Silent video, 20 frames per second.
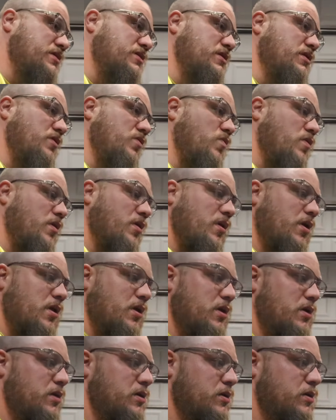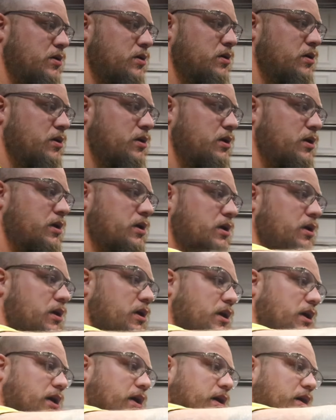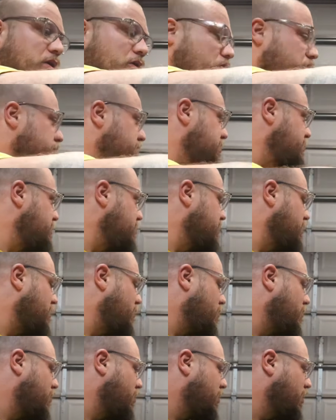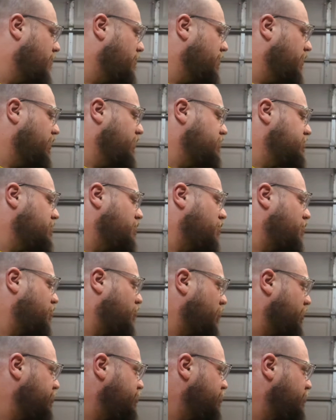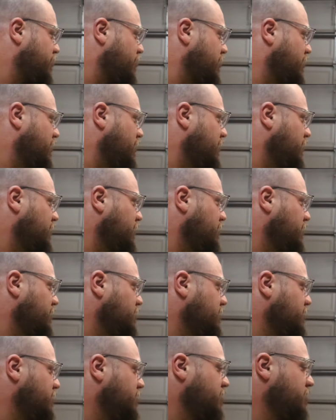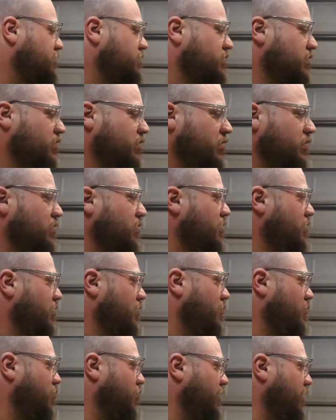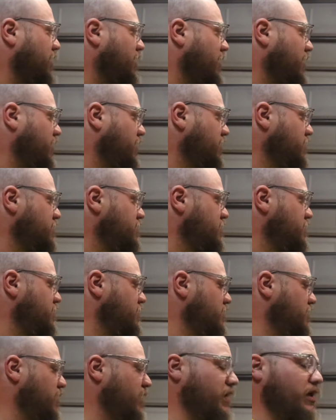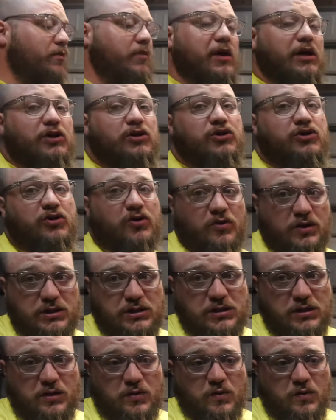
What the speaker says: is gonna work. I hope this is gonna work. I'm gonna get some pressure in these brake lines and make sure it's gonna